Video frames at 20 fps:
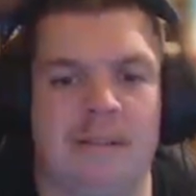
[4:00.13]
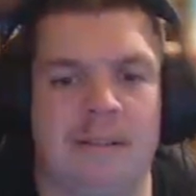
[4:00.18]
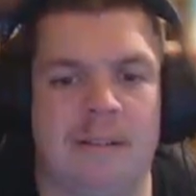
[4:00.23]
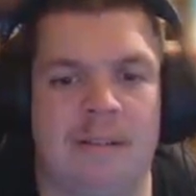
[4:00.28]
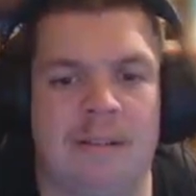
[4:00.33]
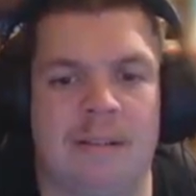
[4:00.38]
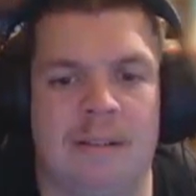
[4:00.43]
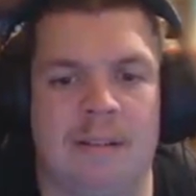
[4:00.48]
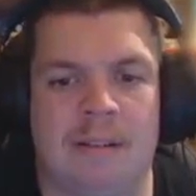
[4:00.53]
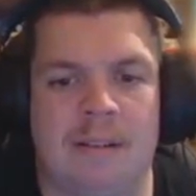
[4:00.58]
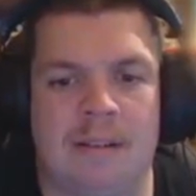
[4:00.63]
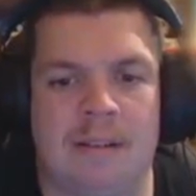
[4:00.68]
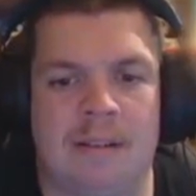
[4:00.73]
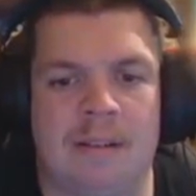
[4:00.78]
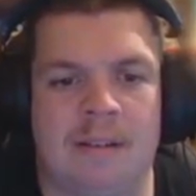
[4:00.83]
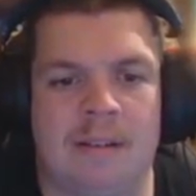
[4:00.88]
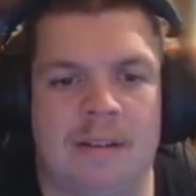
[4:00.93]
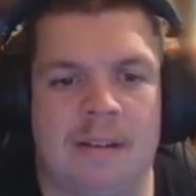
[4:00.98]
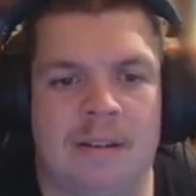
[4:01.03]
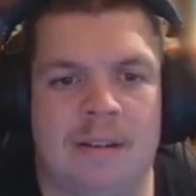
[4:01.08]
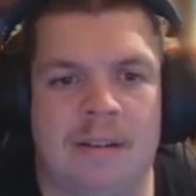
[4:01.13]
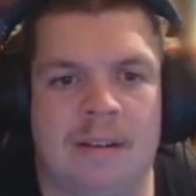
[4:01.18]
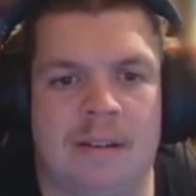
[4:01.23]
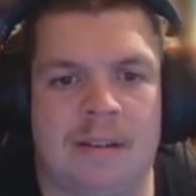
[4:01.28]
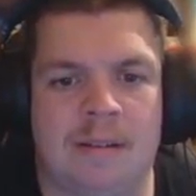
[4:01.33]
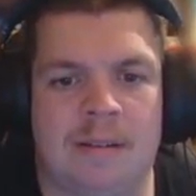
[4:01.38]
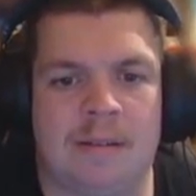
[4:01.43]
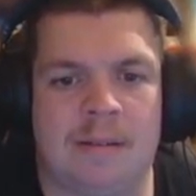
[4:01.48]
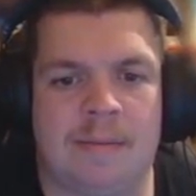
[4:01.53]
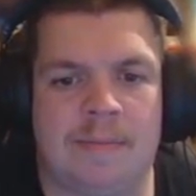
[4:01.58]

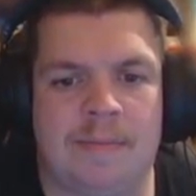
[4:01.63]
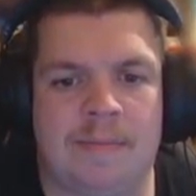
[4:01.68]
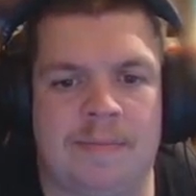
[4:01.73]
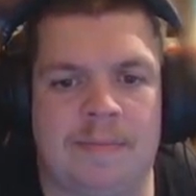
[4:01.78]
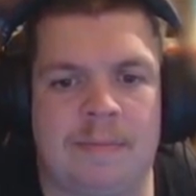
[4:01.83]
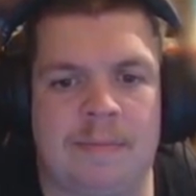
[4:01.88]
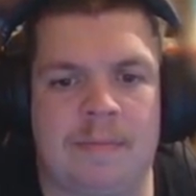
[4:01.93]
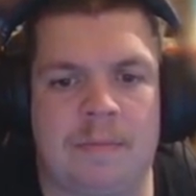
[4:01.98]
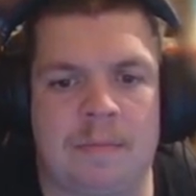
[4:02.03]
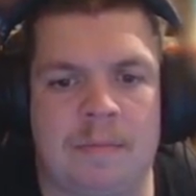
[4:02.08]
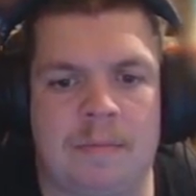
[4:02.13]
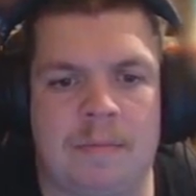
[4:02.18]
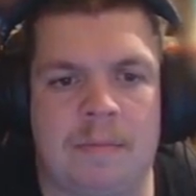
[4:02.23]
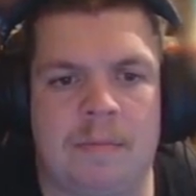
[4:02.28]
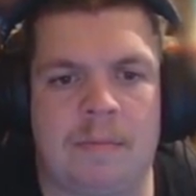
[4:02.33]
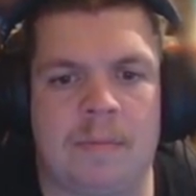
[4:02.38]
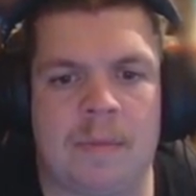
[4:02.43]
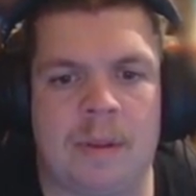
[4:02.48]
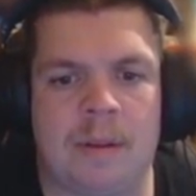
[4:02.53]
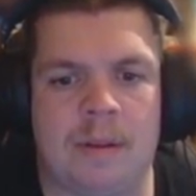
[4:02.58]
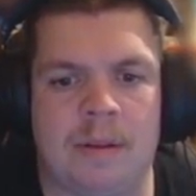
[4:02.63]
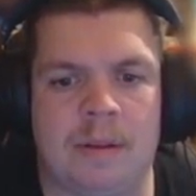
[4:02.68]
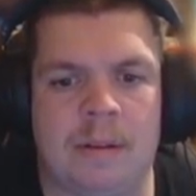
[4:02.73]
The person shown says nothing.